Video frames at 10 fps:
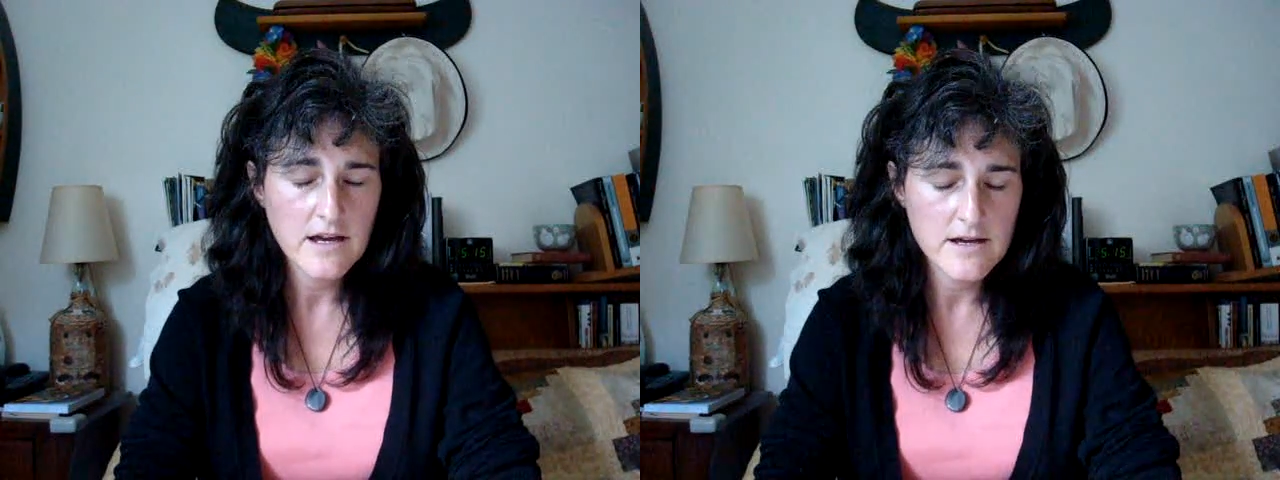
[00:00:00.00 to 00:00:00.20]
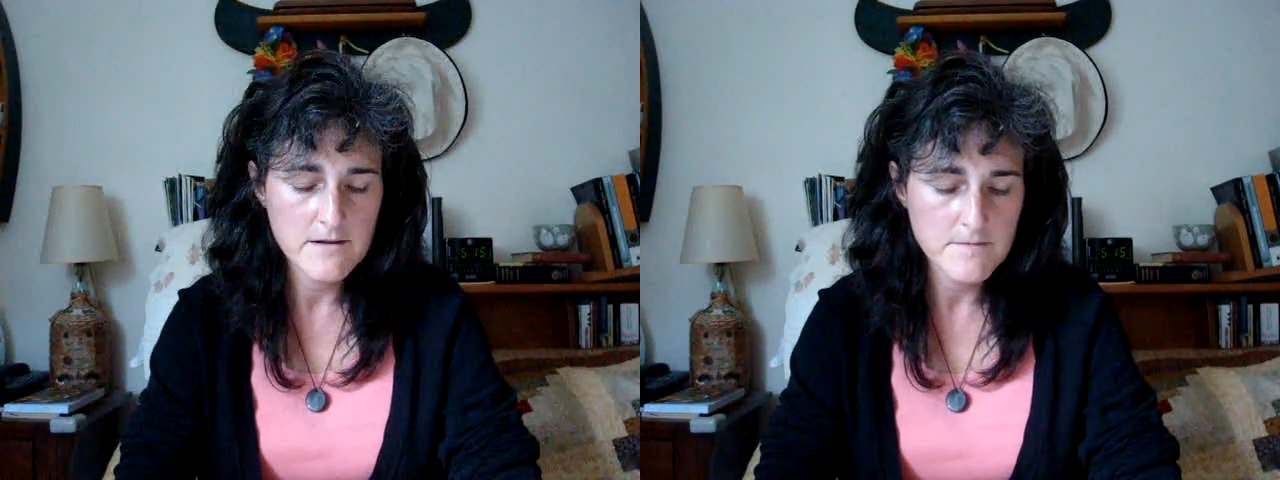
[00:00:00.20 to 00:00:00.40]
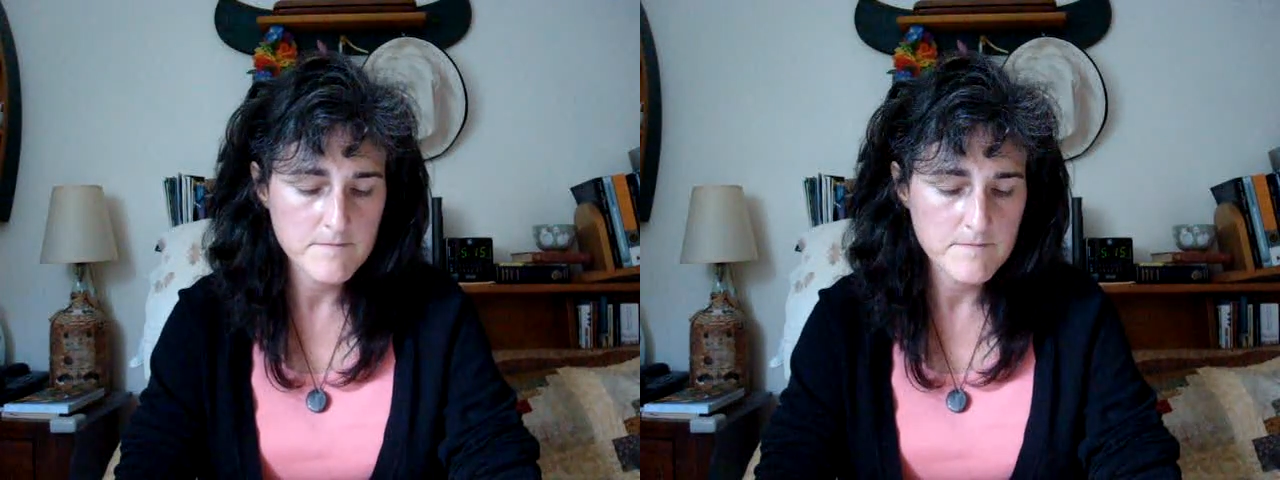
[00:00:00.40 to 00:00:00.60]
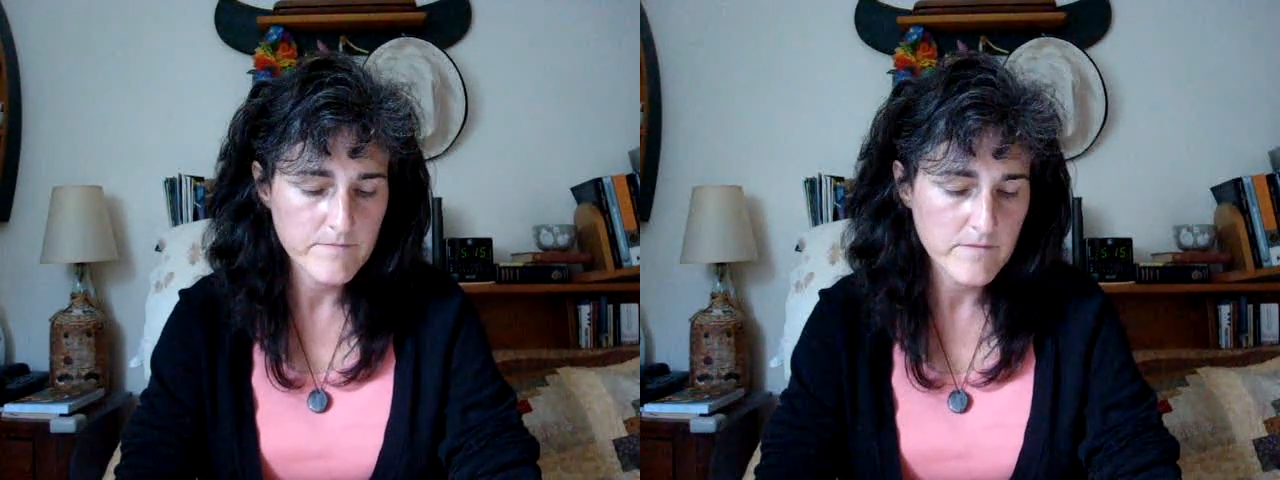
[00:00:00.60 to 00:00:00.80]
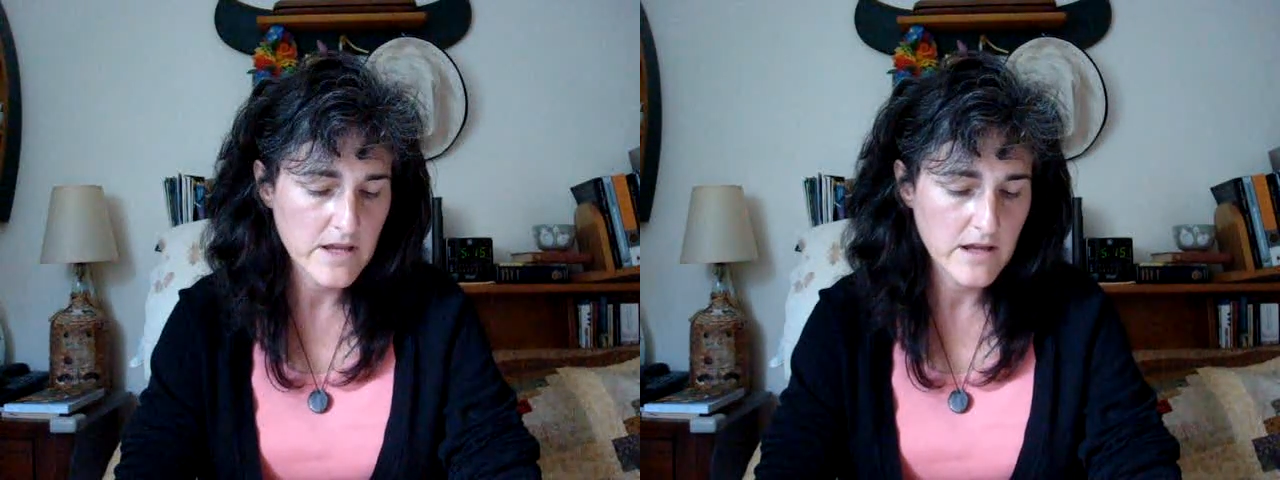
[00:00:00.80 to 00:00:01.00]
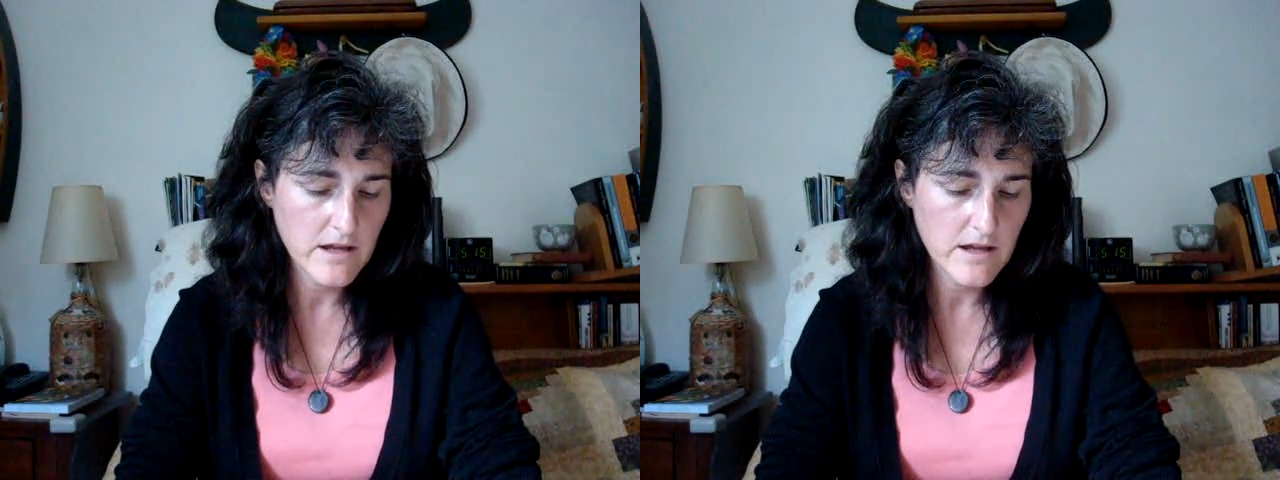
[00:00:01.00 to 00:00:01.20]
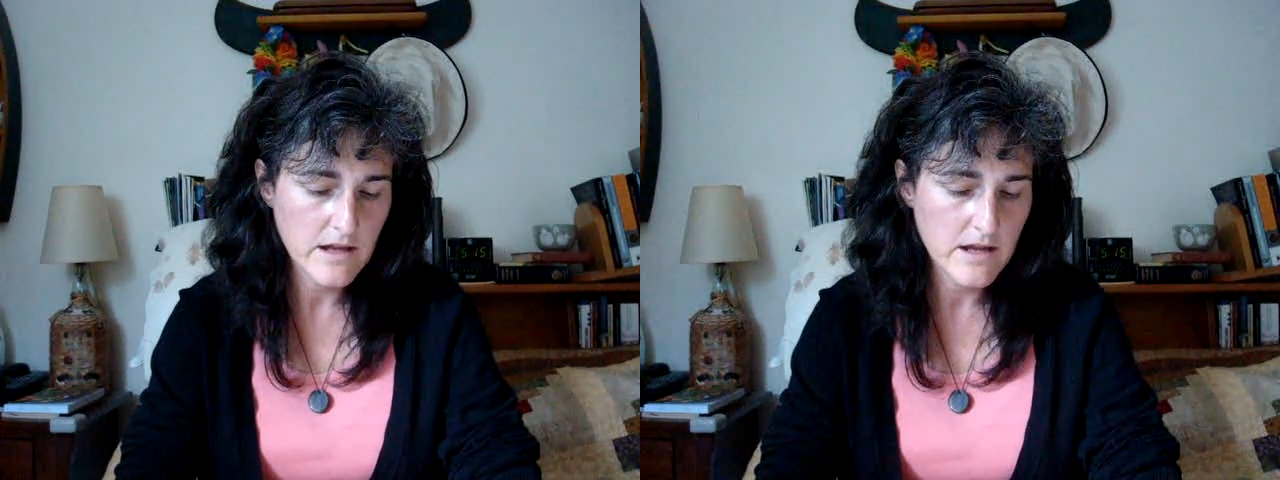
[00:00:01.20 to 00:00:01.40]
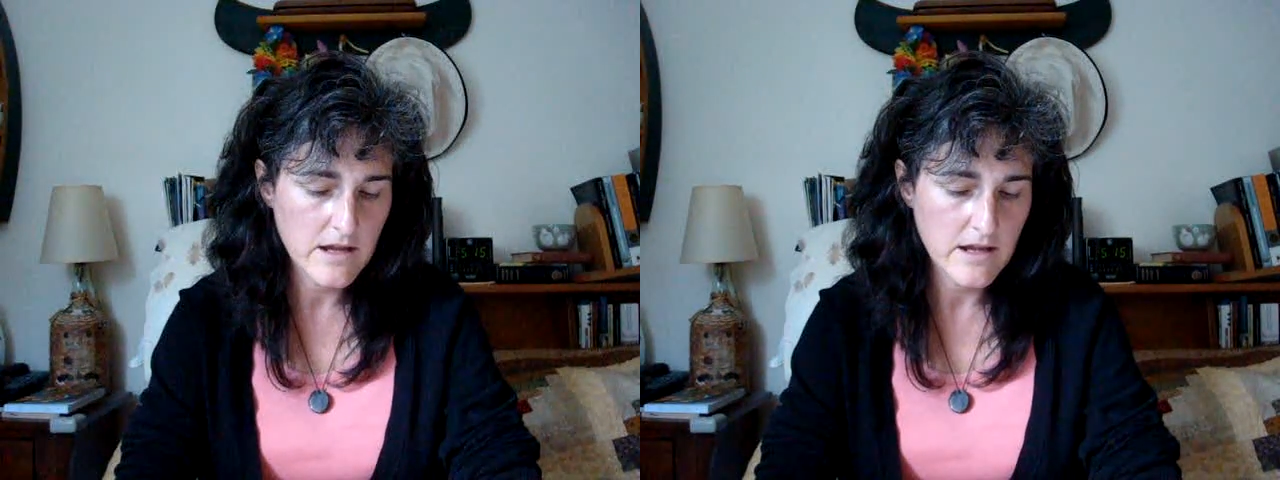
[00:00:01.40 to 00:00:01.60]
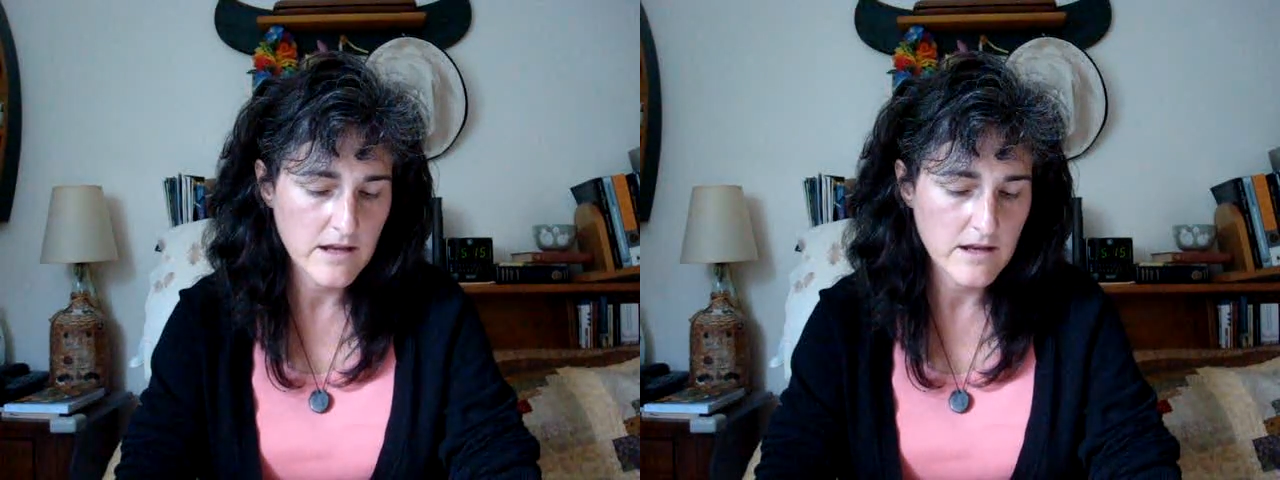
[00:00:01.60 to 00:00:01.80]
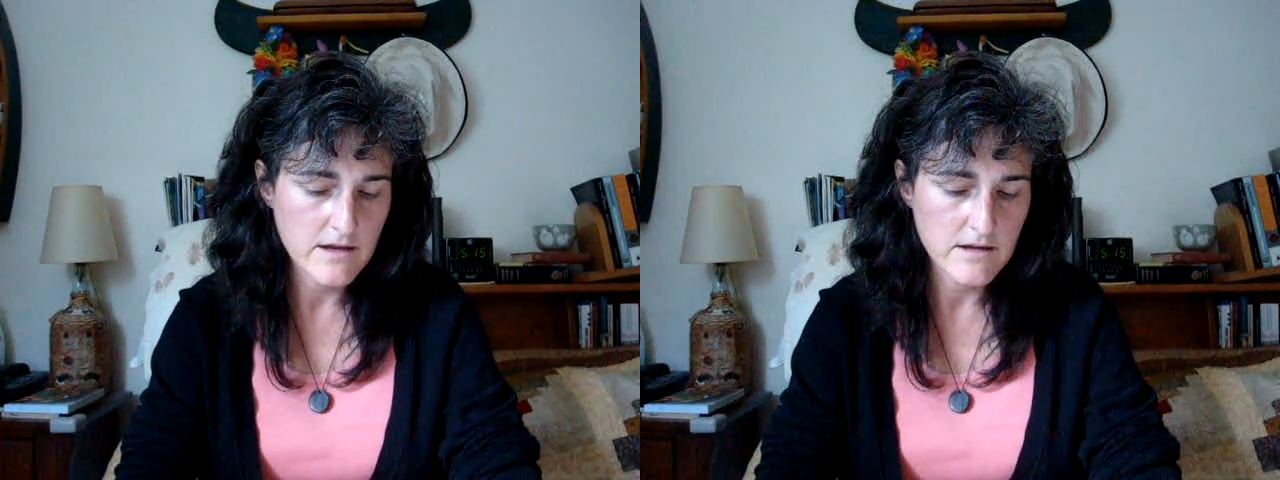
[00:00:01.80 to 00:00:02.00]

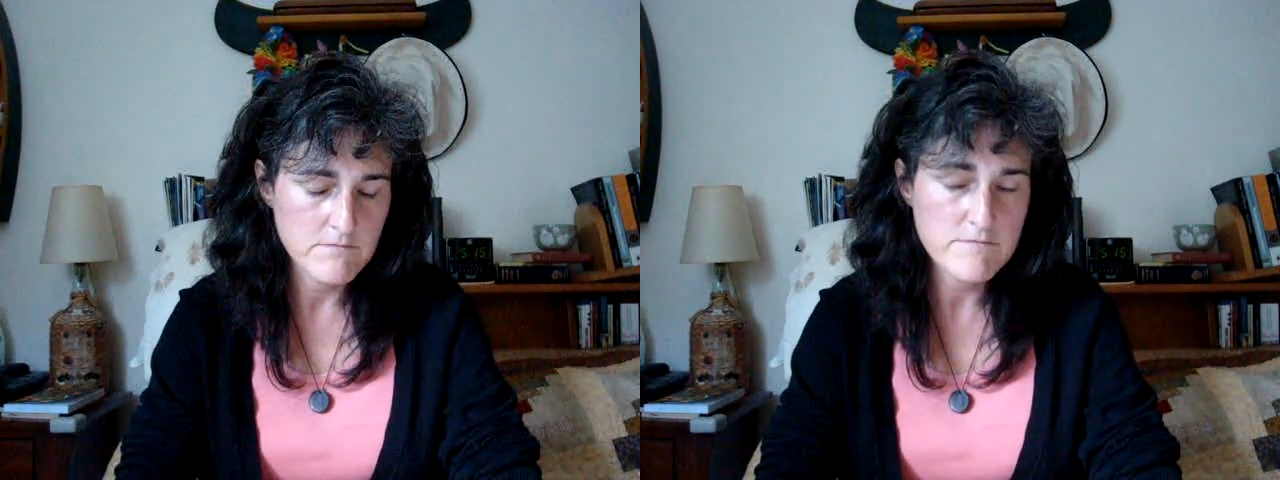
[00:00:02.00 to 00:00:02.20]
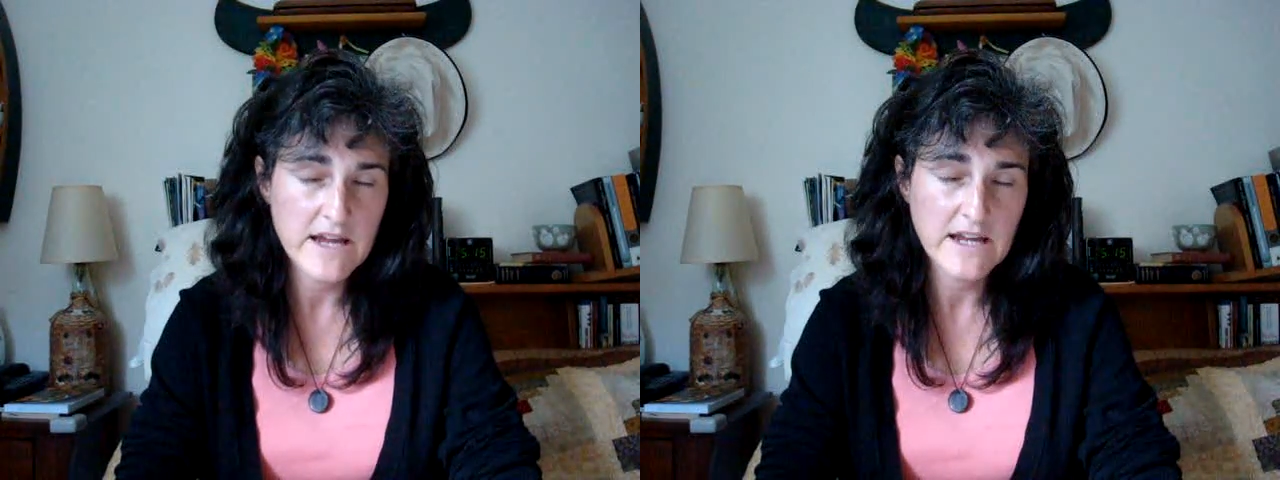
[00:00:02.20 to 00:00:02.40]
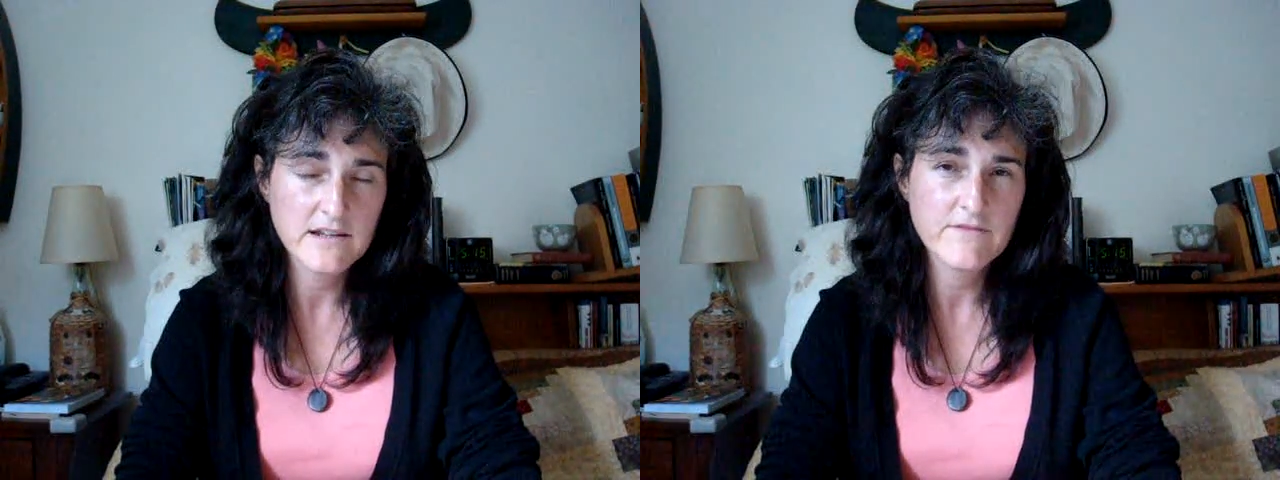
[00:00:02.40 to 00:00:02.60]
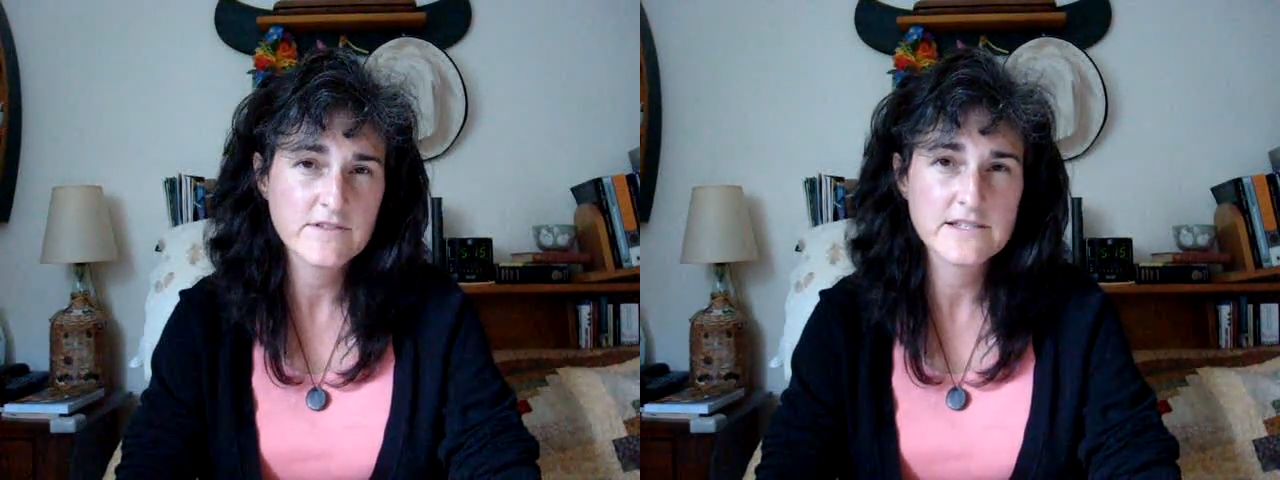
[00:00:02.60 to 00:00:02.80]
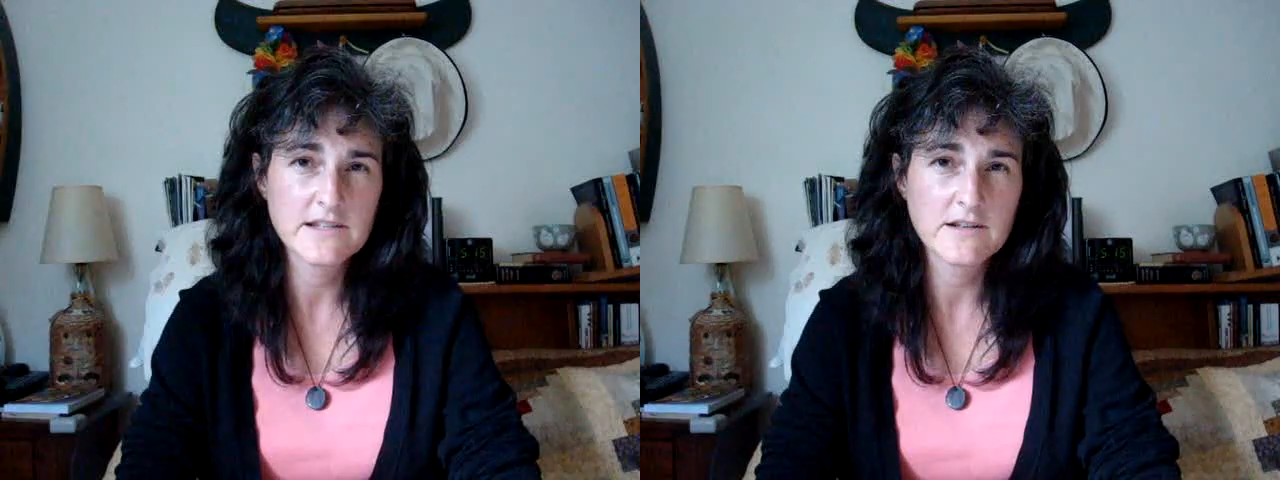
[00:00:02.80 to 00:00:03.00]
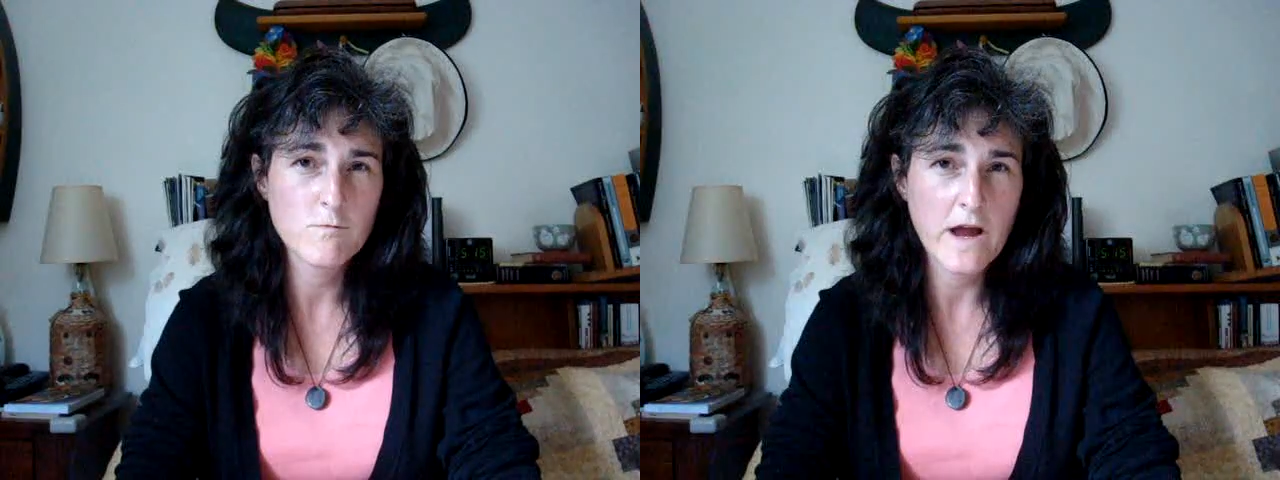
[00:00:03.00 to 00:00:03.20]
in a magnificent